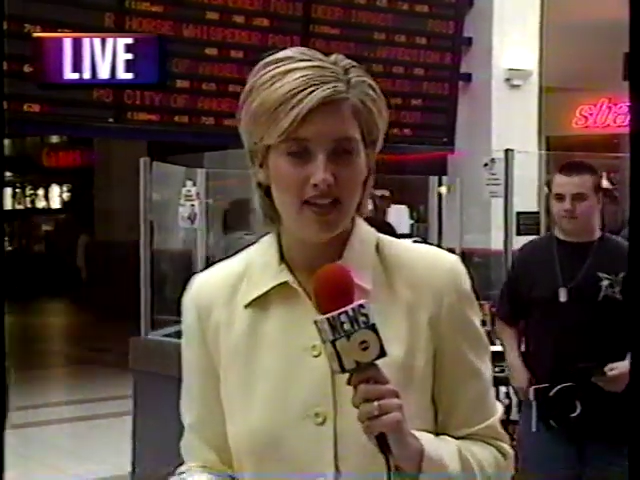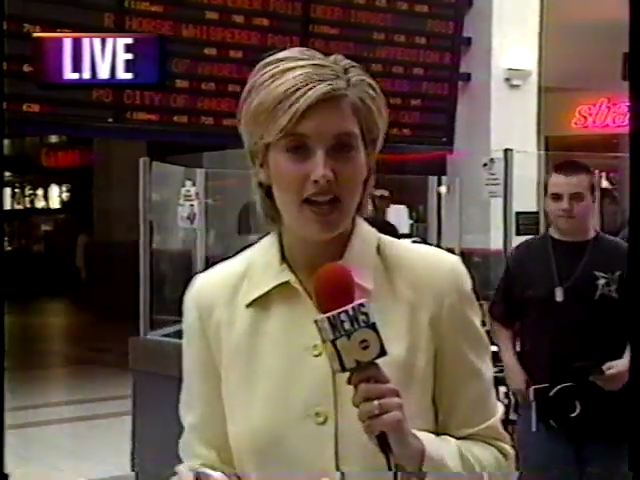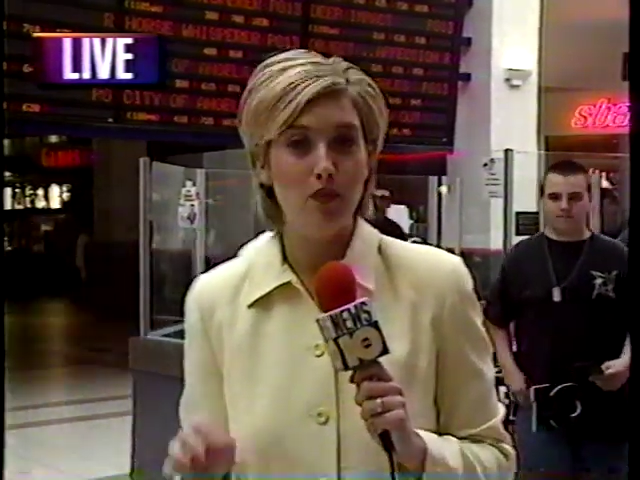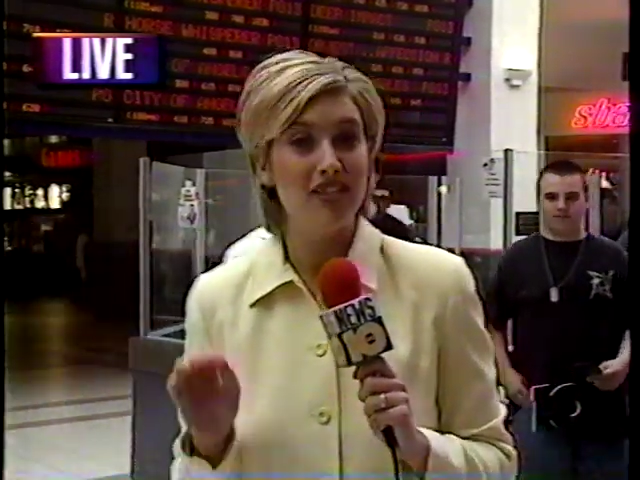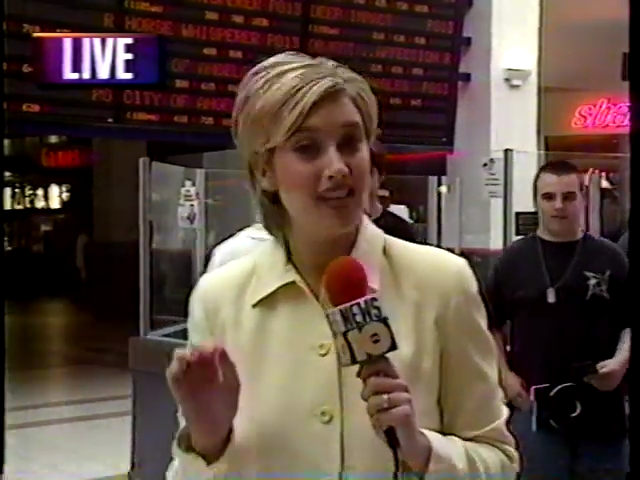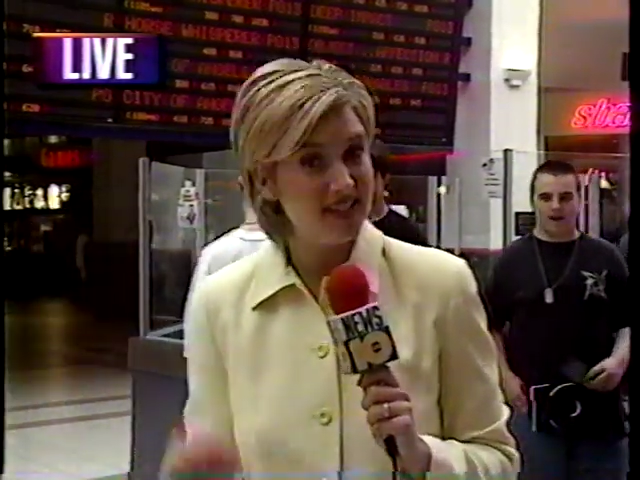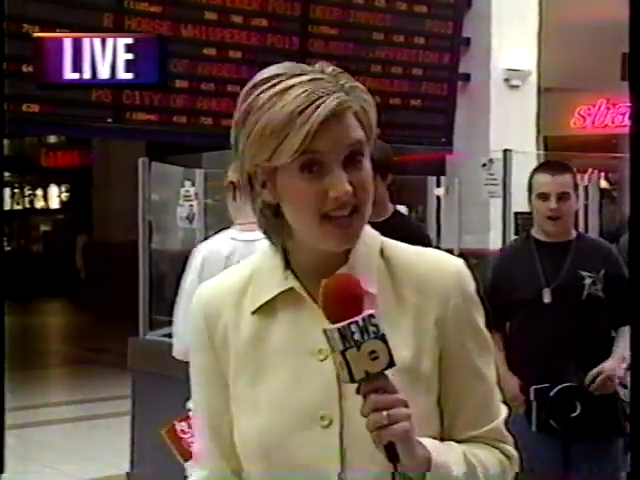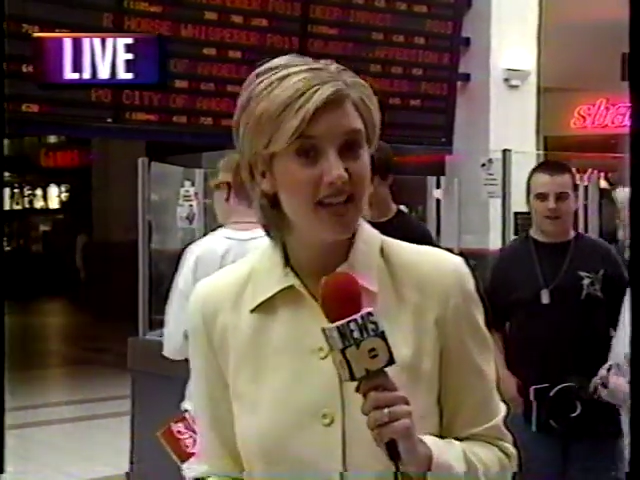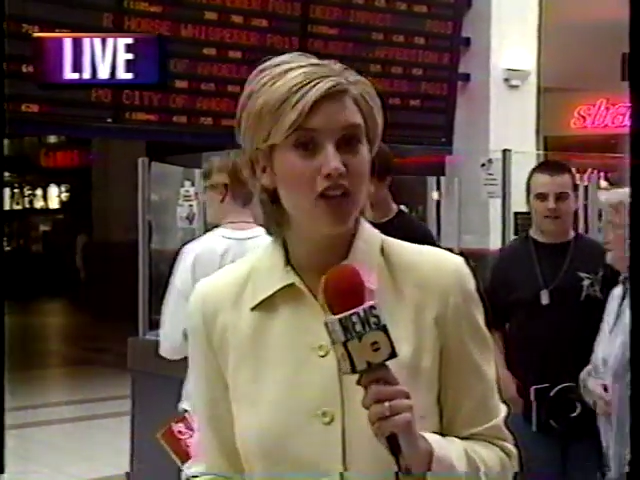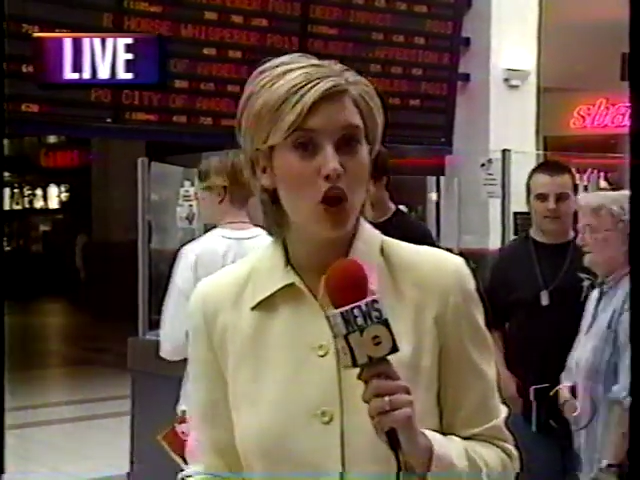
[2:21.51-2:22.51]
Now, when
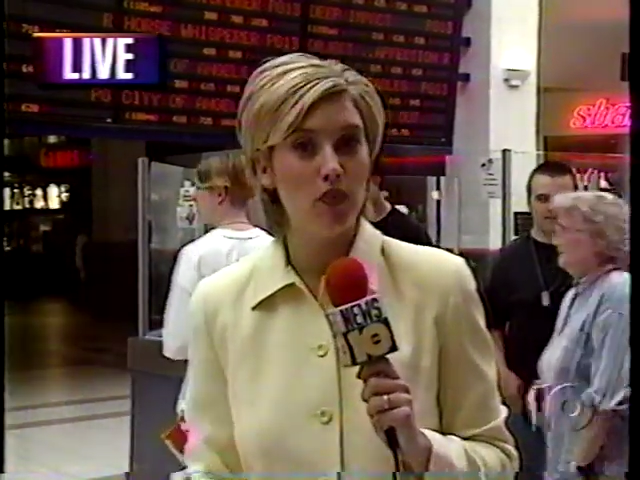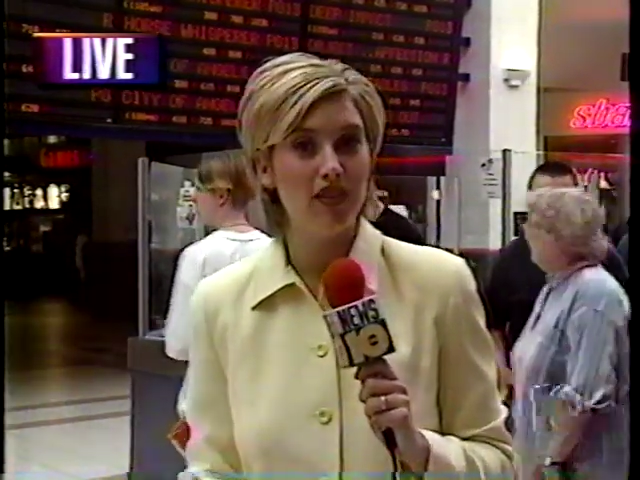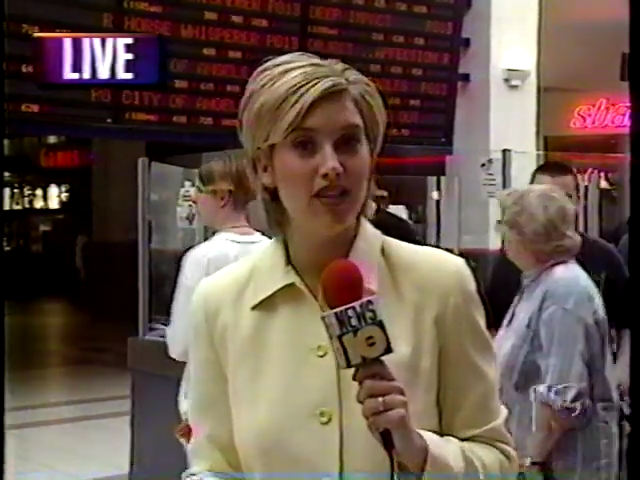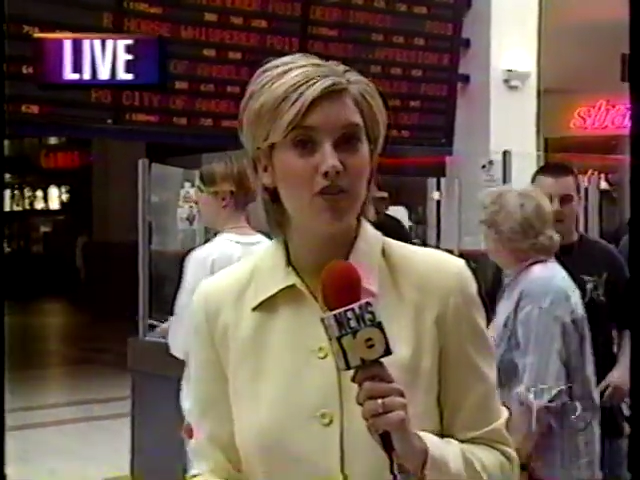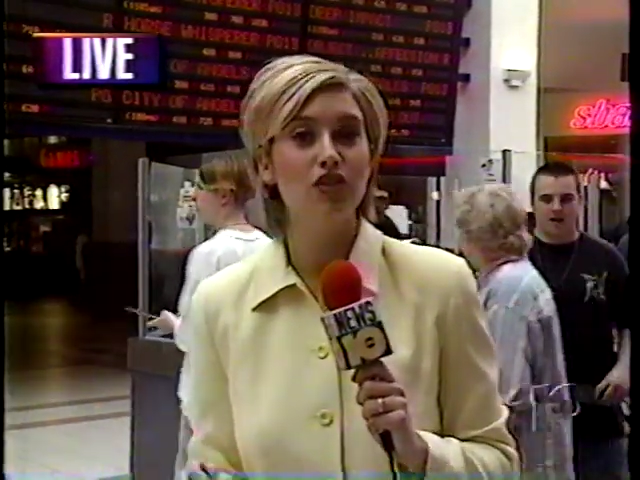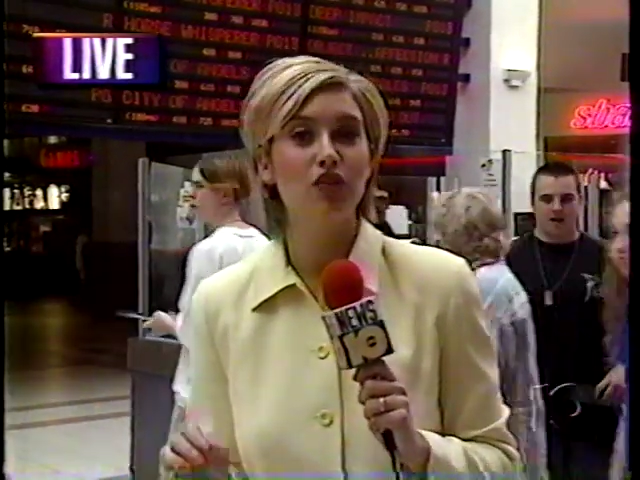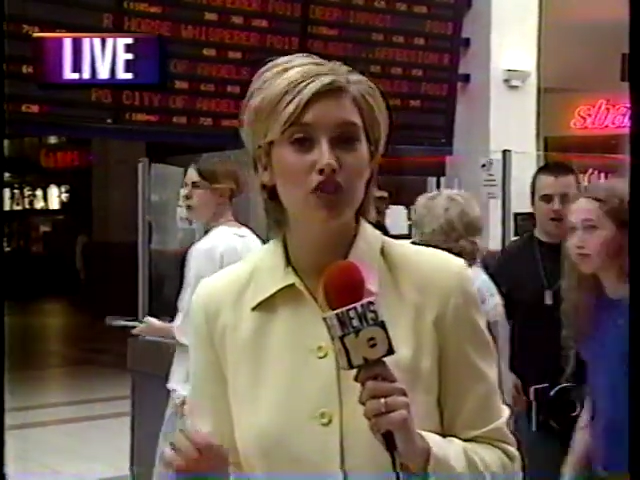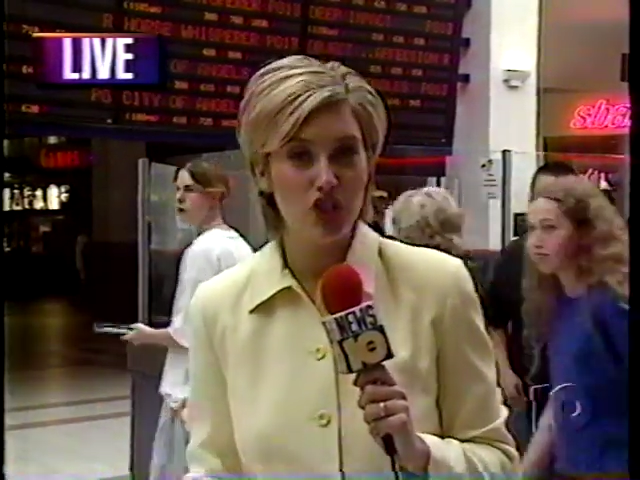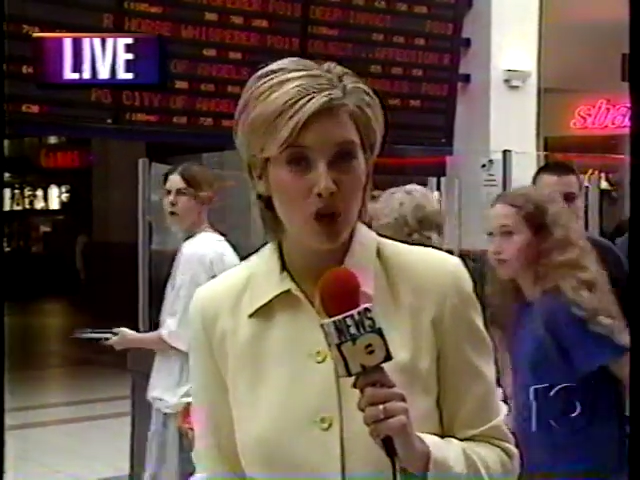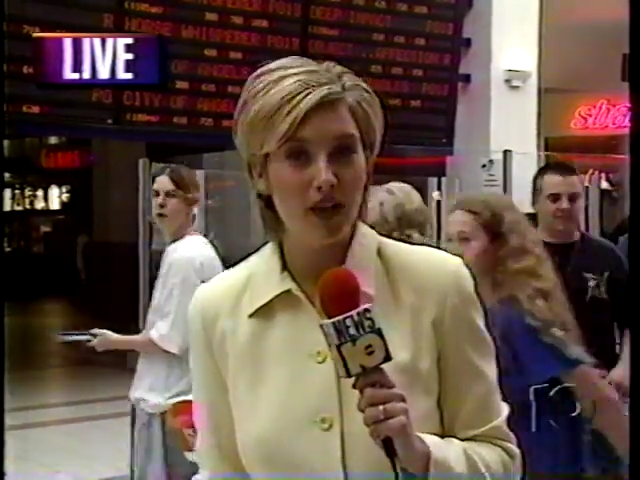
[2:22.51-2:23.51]
Titanic opened, it was only
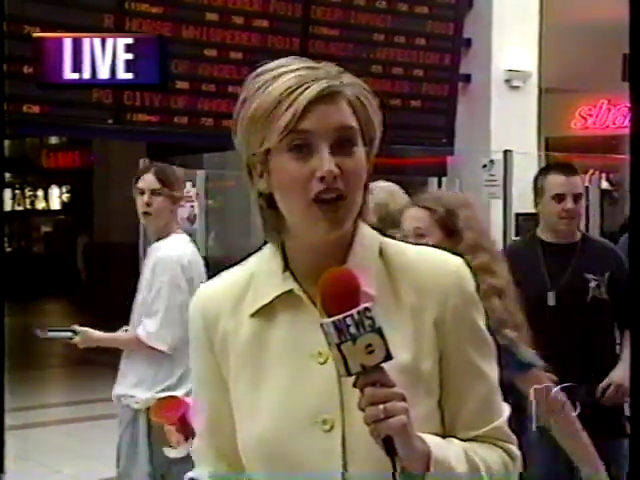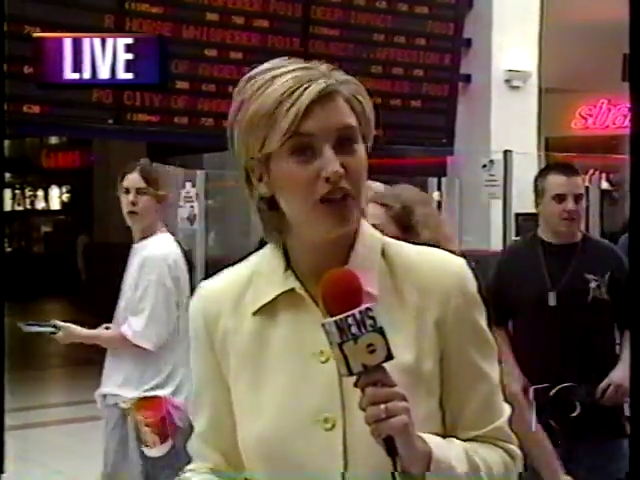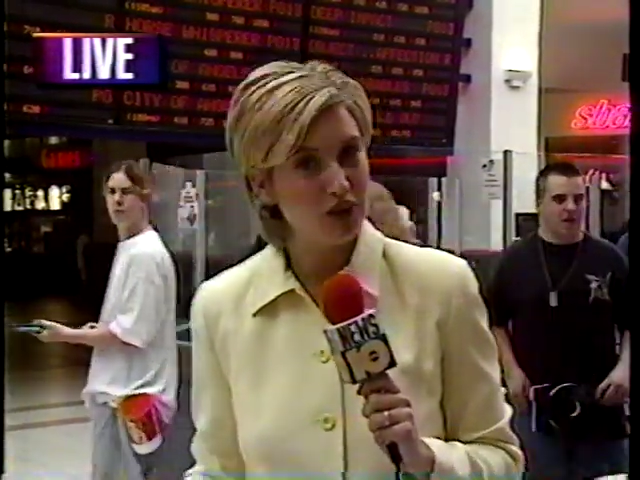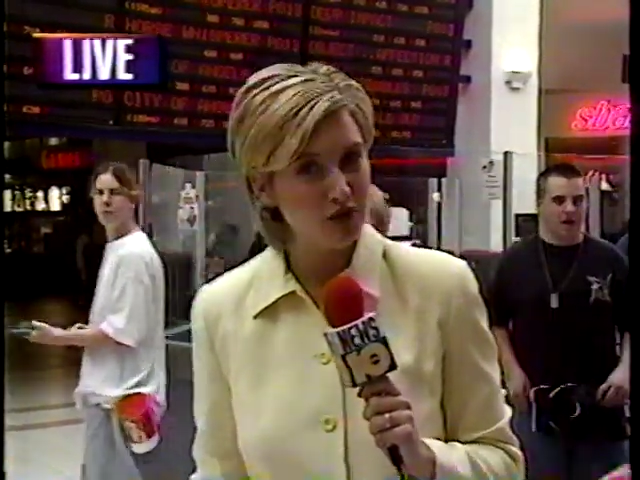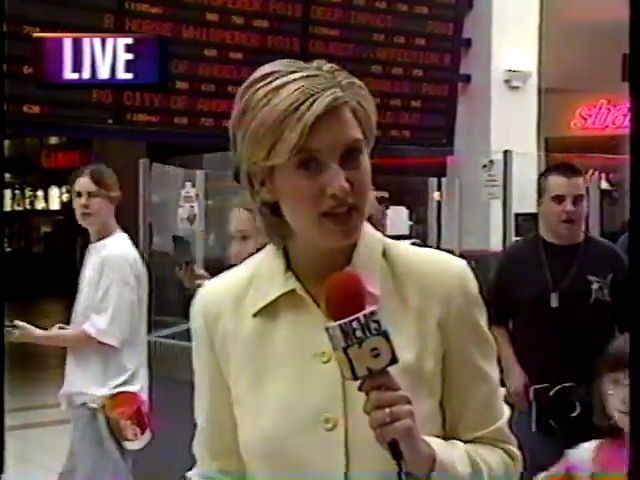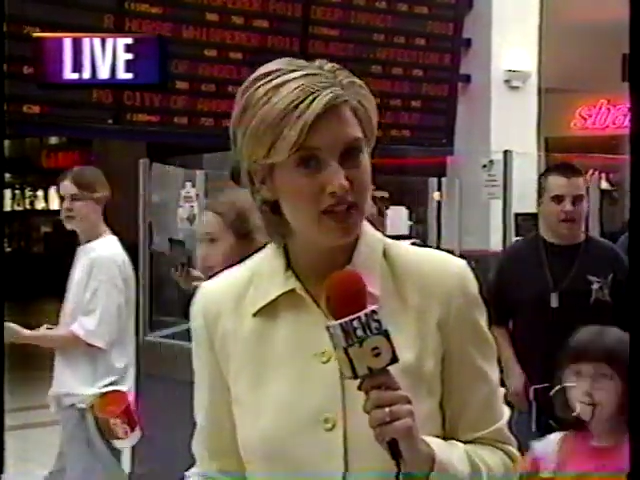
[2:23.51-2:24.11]
showing on three.